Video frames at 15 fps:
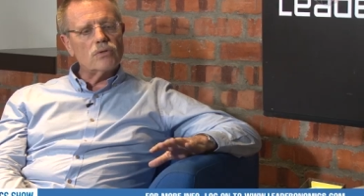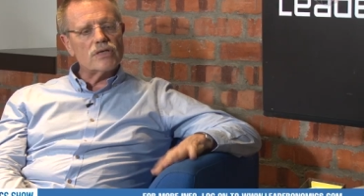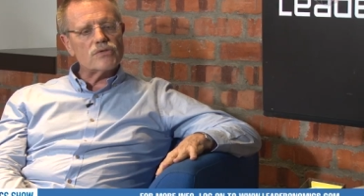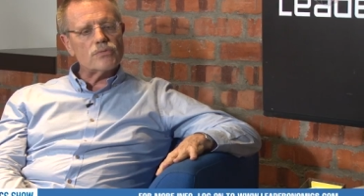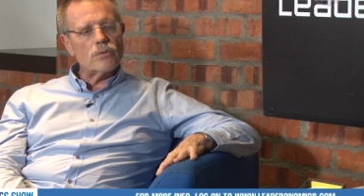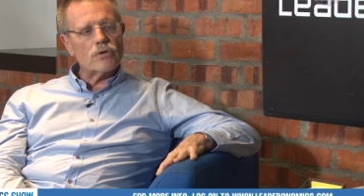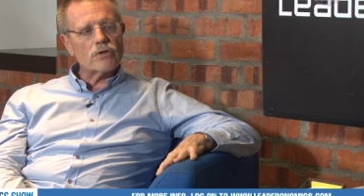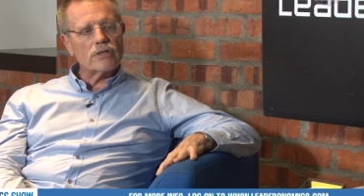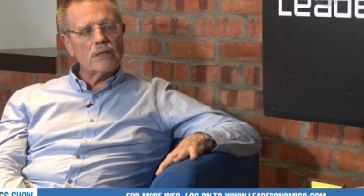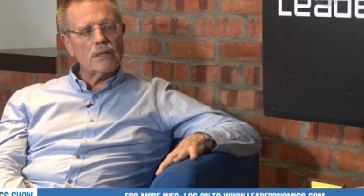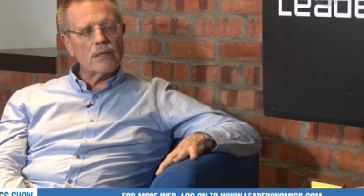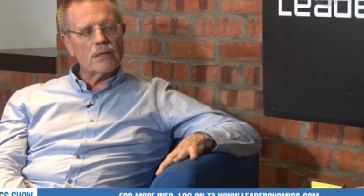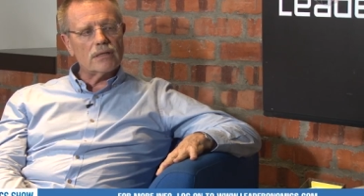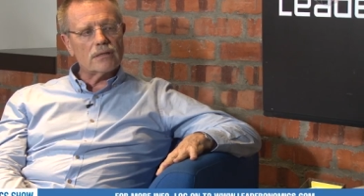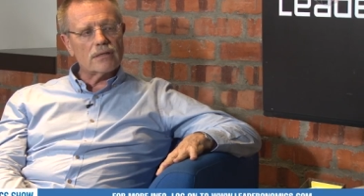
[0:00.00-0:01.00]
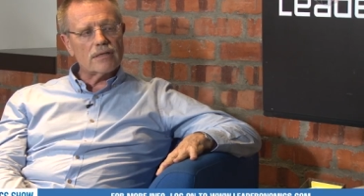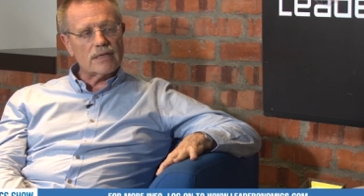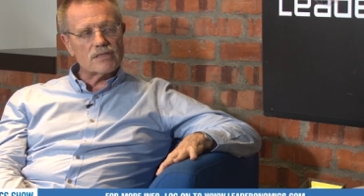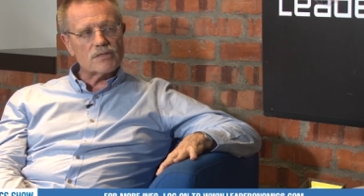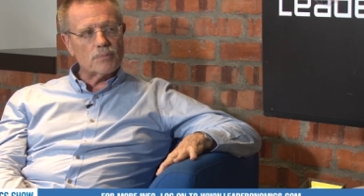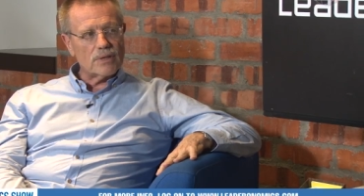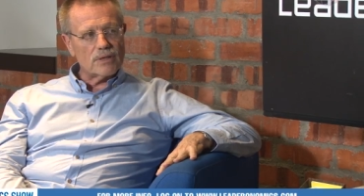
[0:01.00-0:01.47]
has worked here,
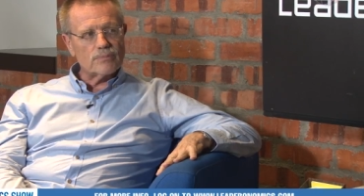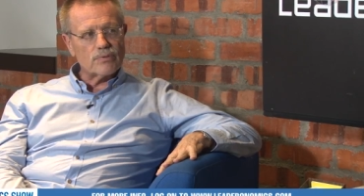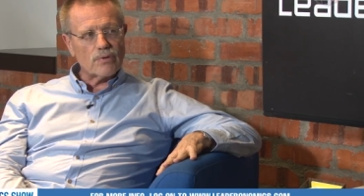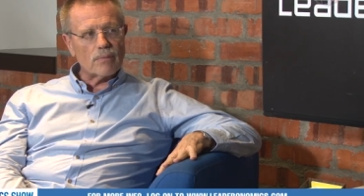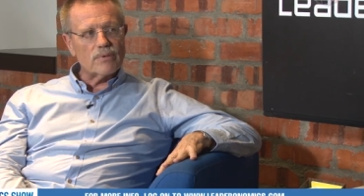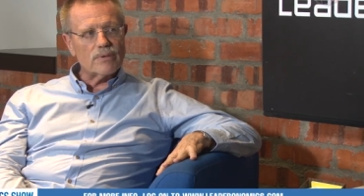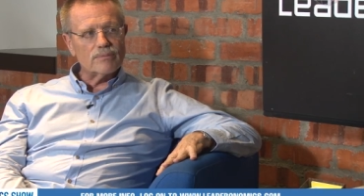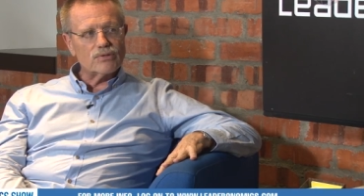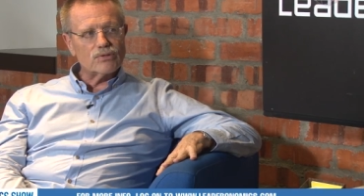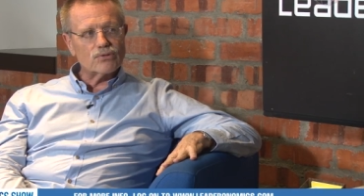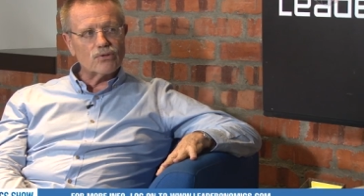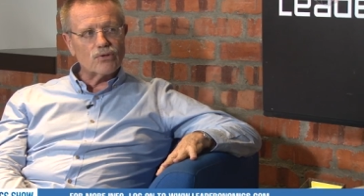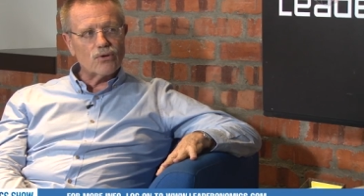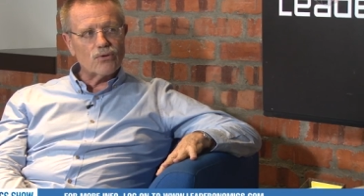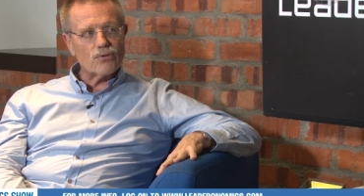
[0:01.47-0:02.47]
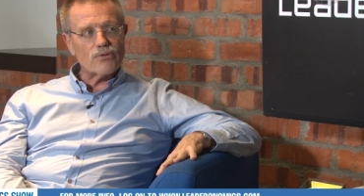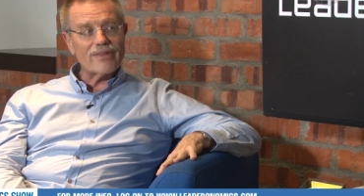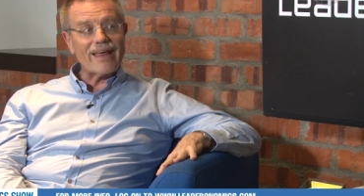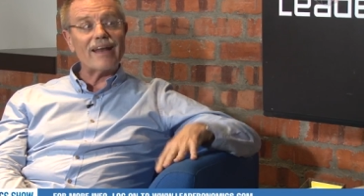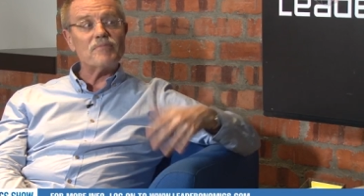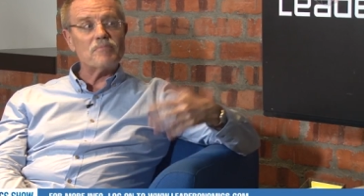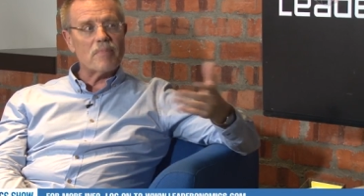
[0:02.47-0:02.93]
that's a bit of a problem to go
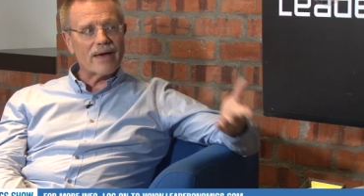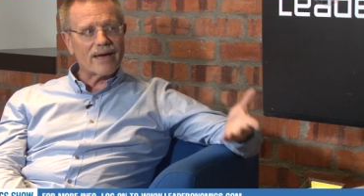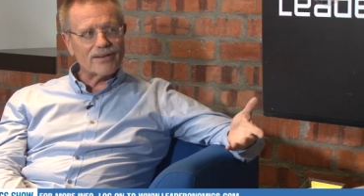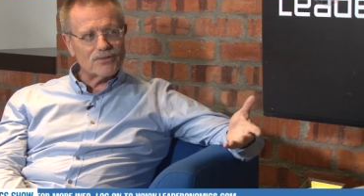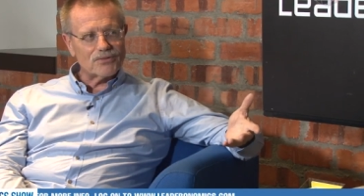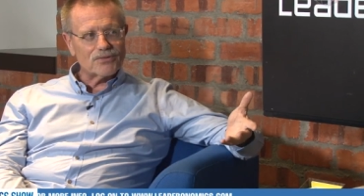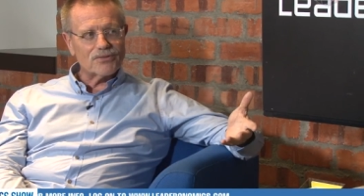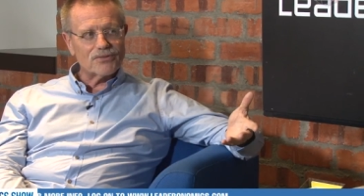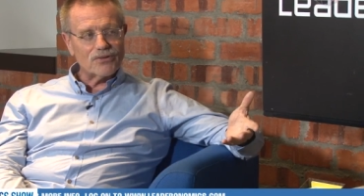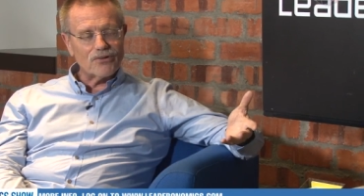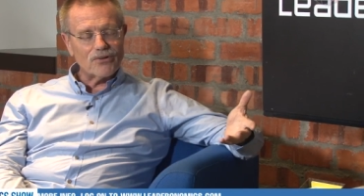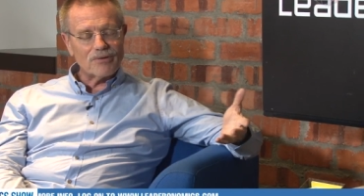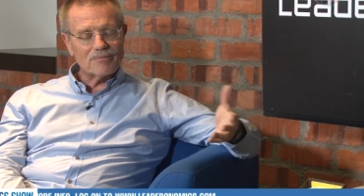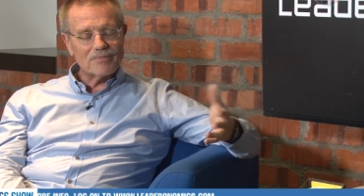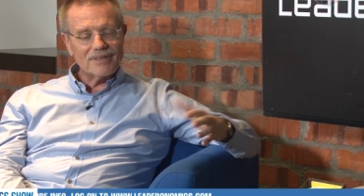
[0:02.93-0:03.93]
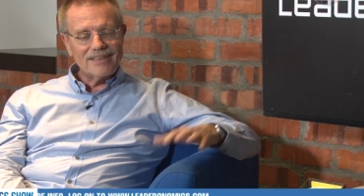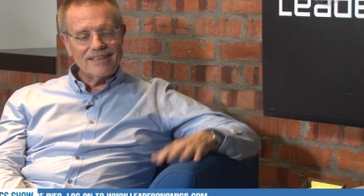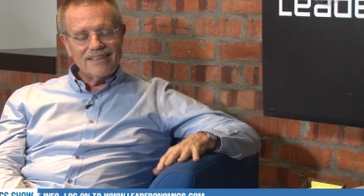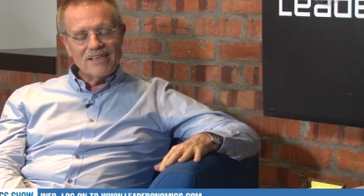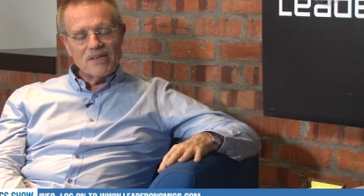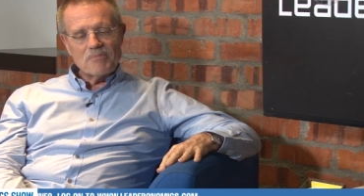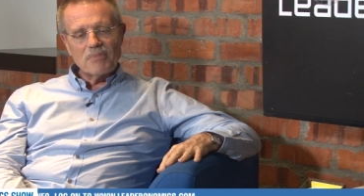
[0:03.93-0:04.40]
then back to Europe,
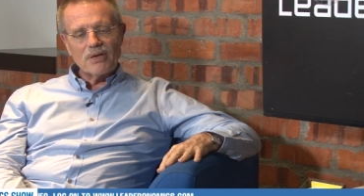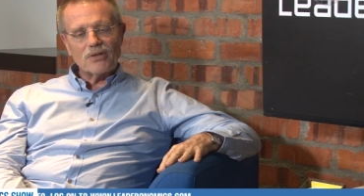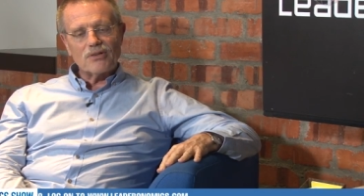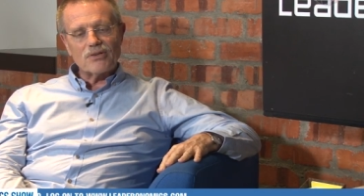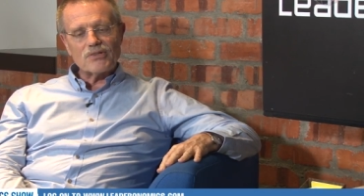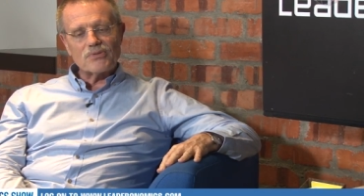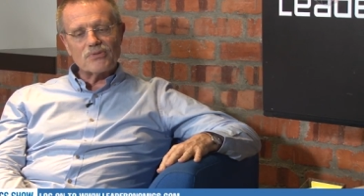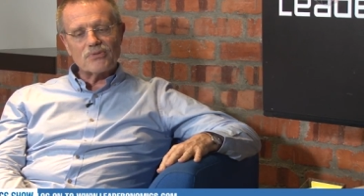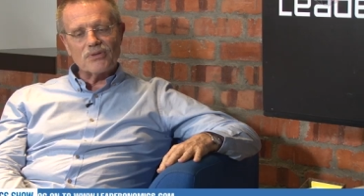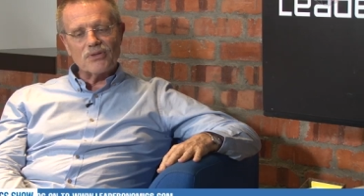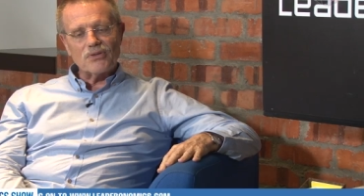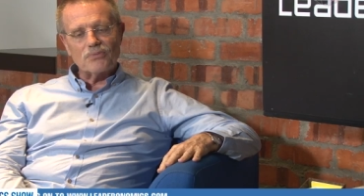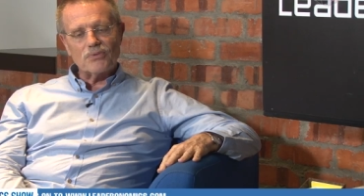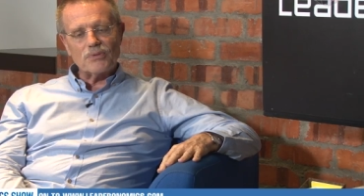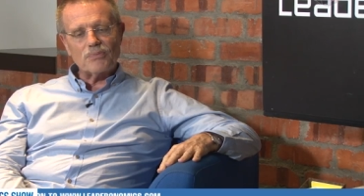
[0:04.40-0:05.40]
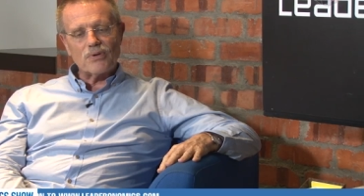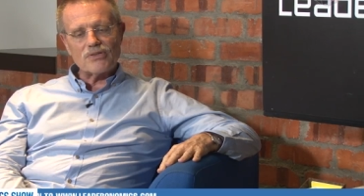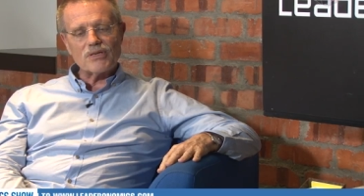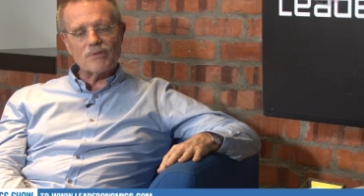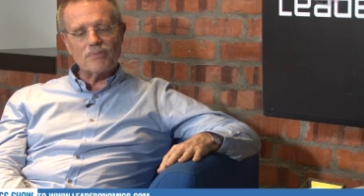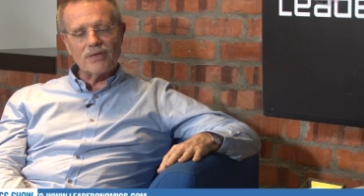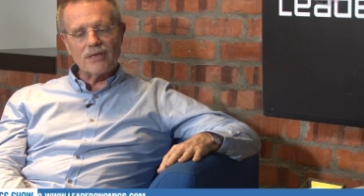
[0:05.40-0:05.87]
because you would
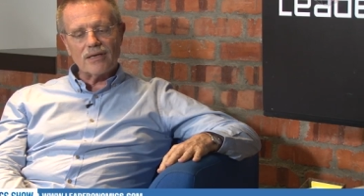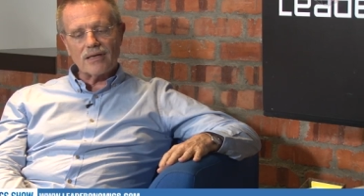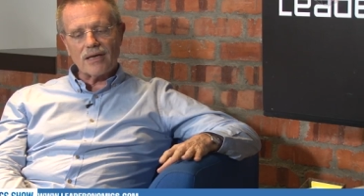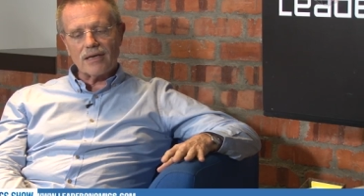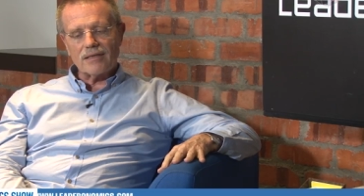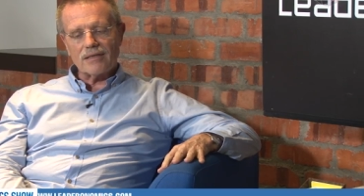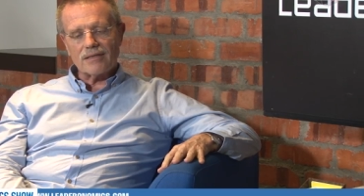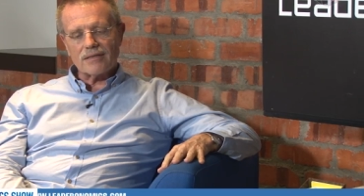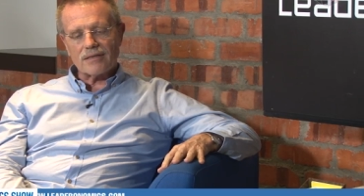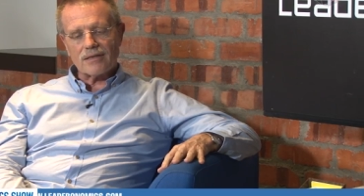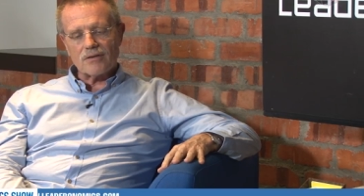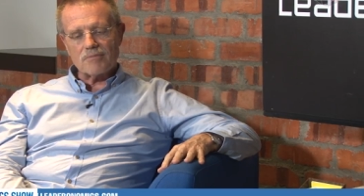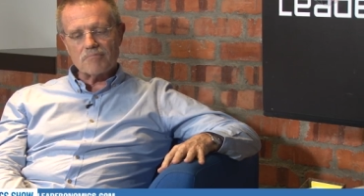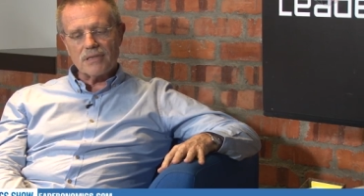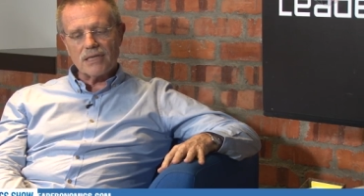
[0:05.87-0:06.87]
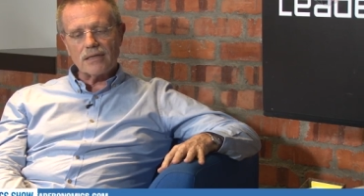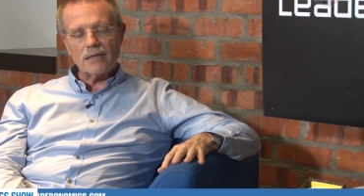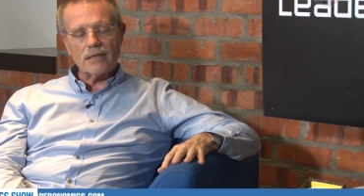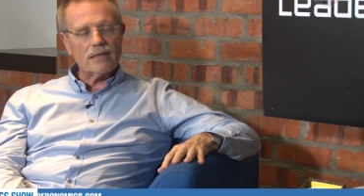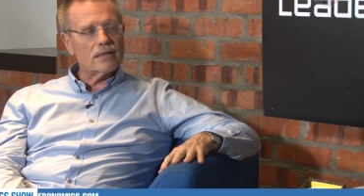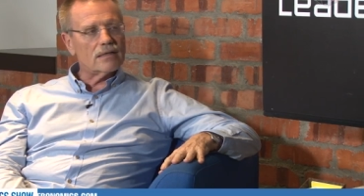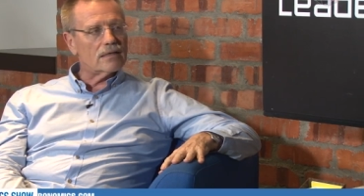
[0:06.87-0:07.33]
possibly get
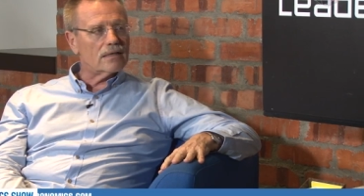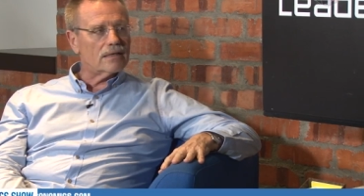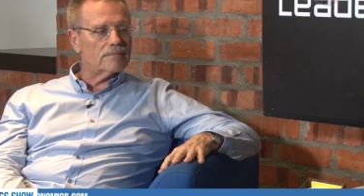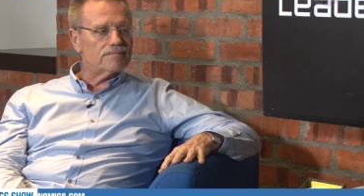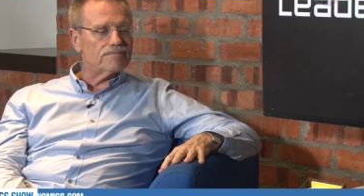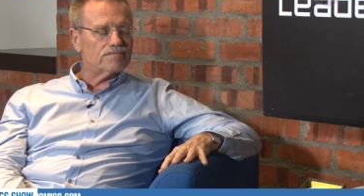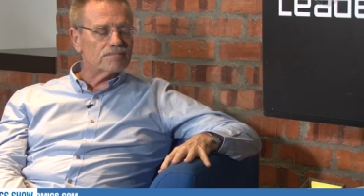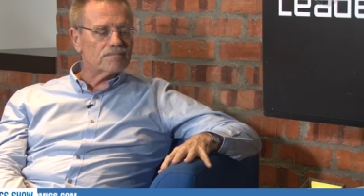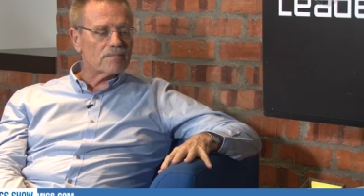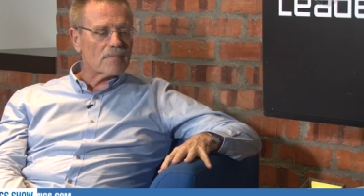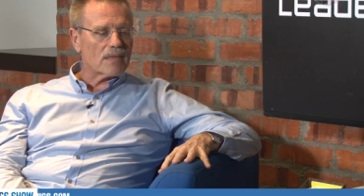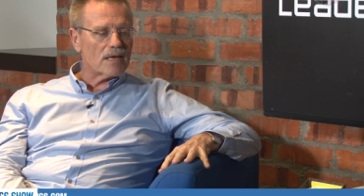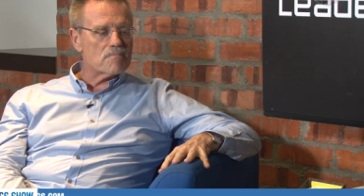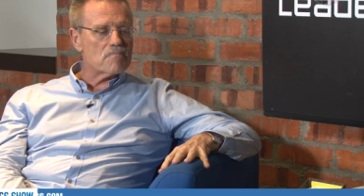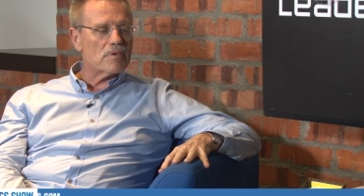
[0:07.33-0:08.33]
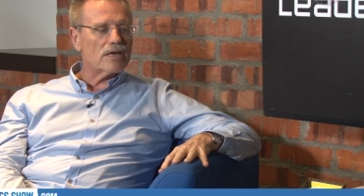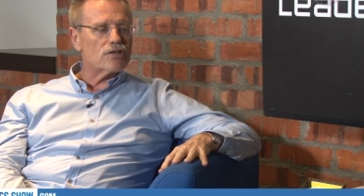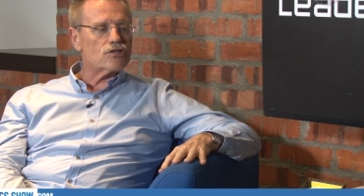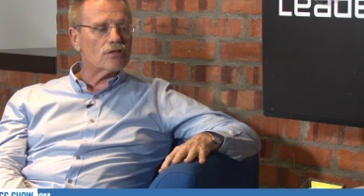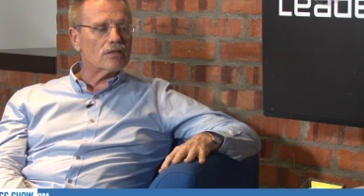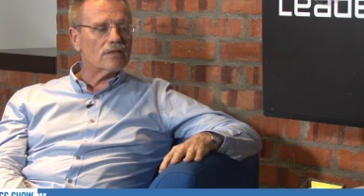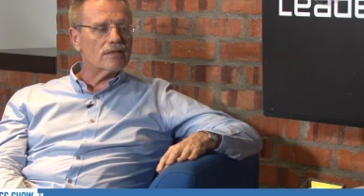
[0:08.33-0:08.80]
completely
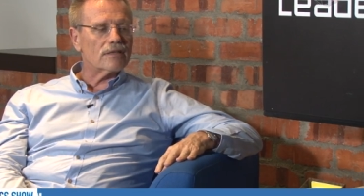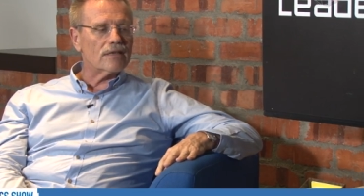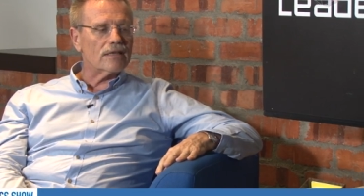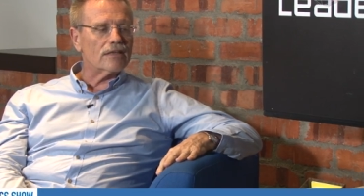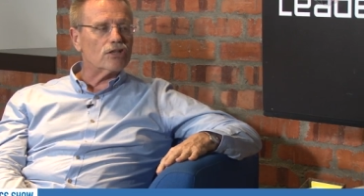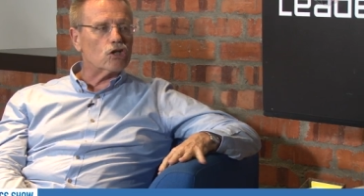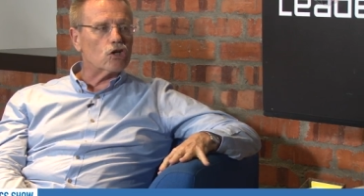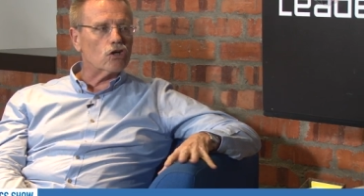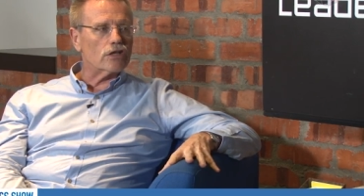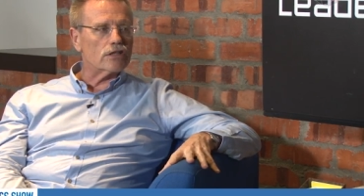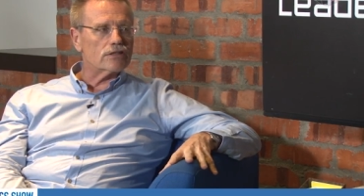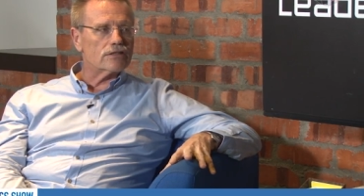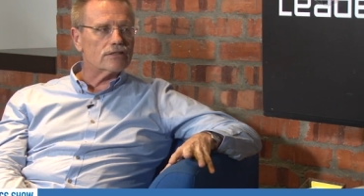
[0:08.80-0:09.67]
impatiently annoyed.